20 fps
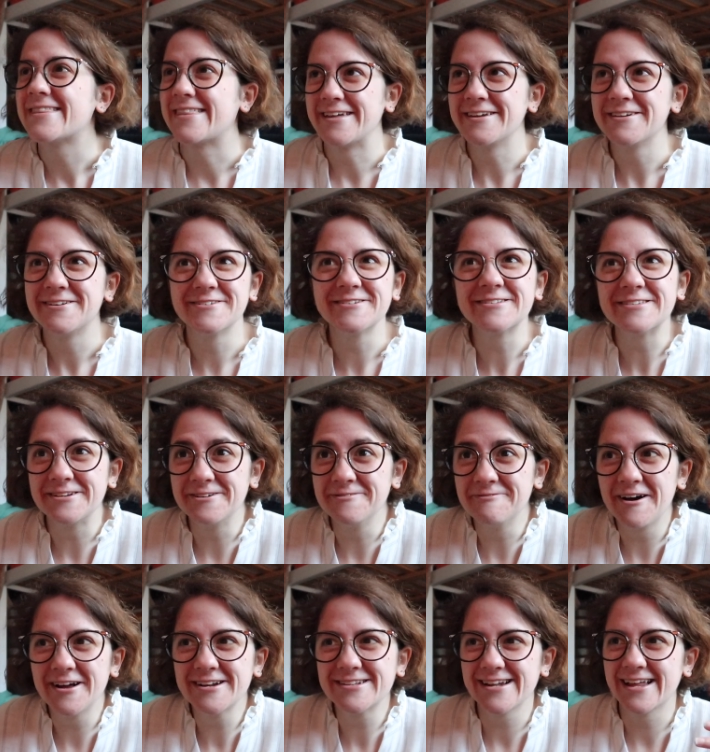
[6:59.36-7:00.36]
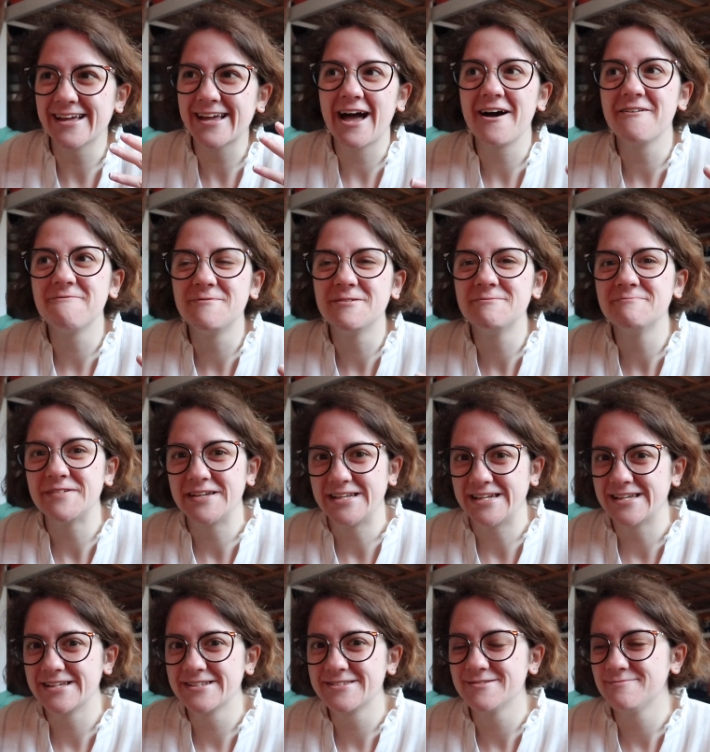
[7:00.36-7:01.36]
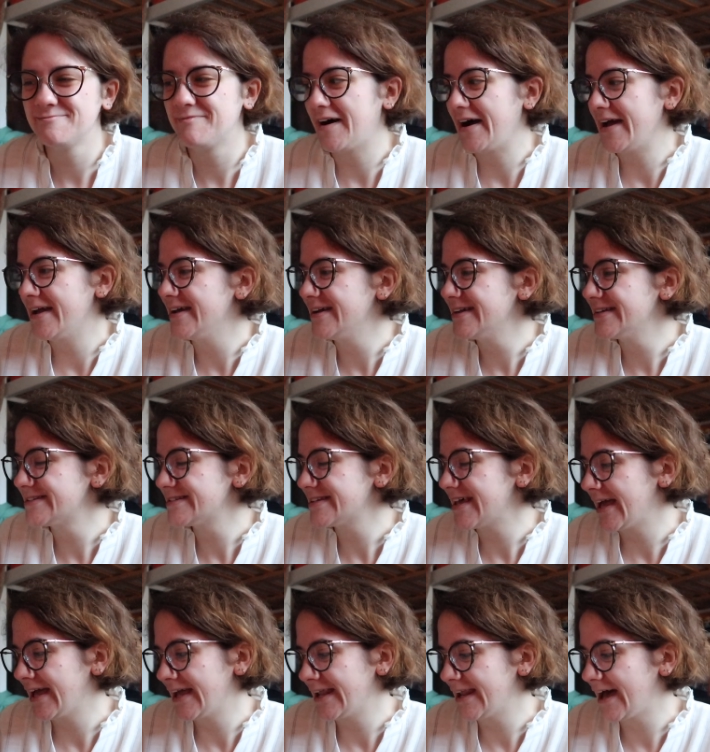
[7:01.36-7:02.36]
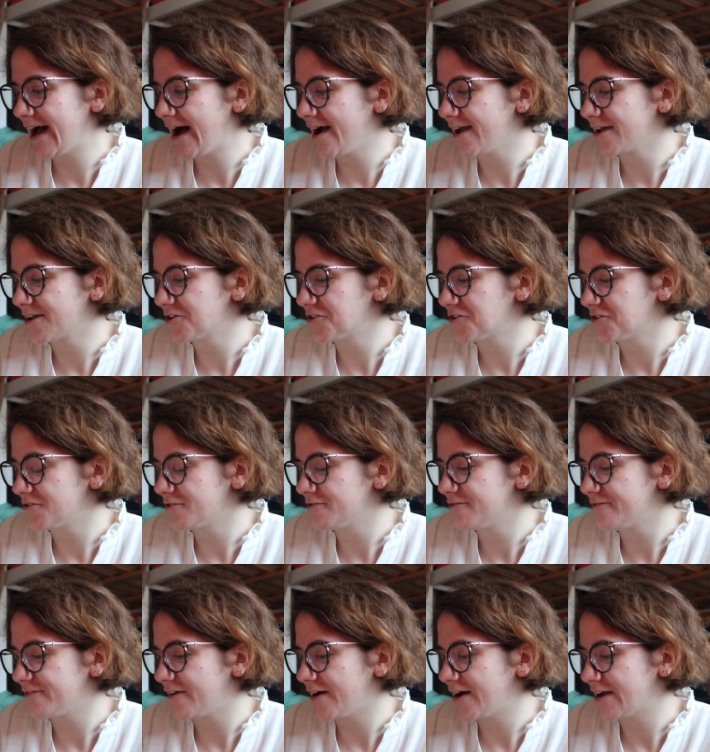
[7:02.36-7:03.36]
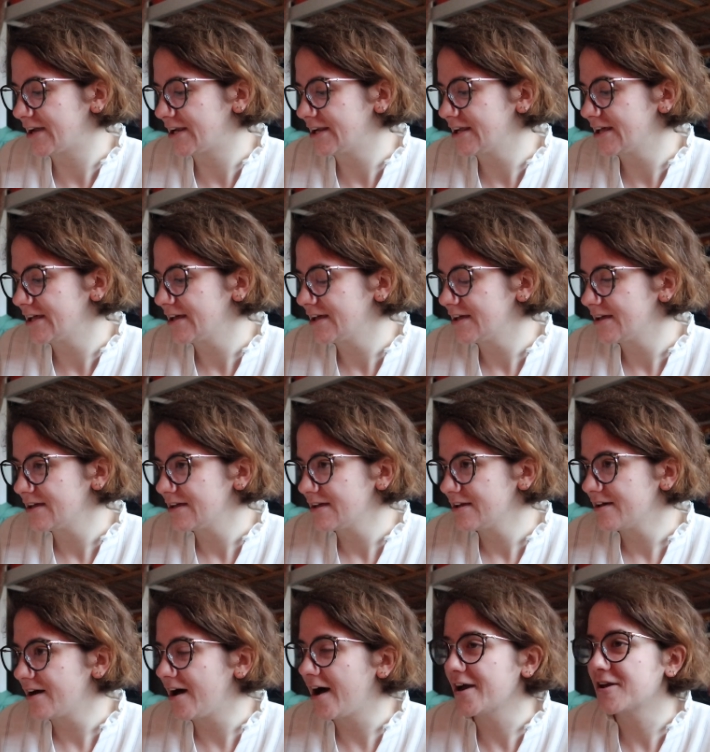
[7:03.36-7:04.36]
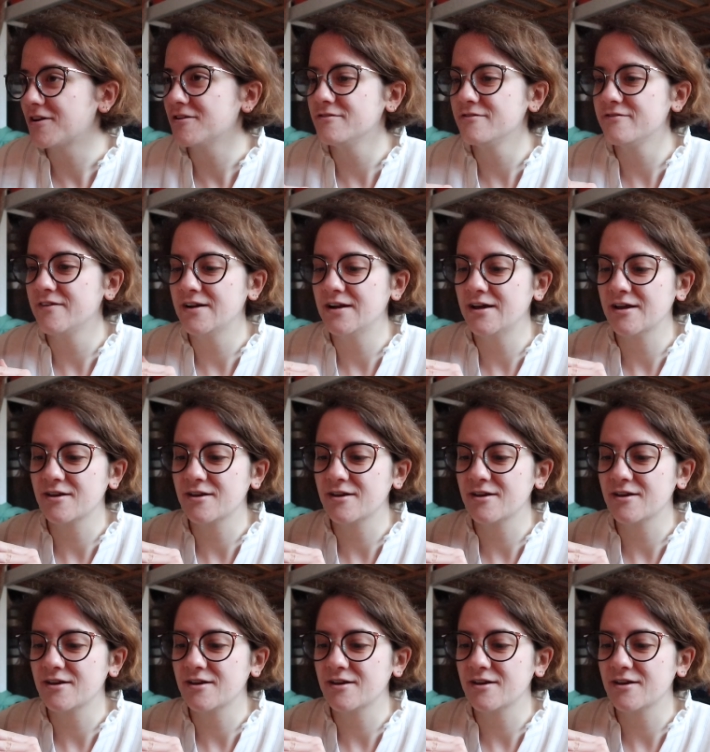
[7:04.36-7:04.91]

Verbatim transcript: Thank you so much. Like, I've been meaning to buy it and I couldn't find... I couldn't find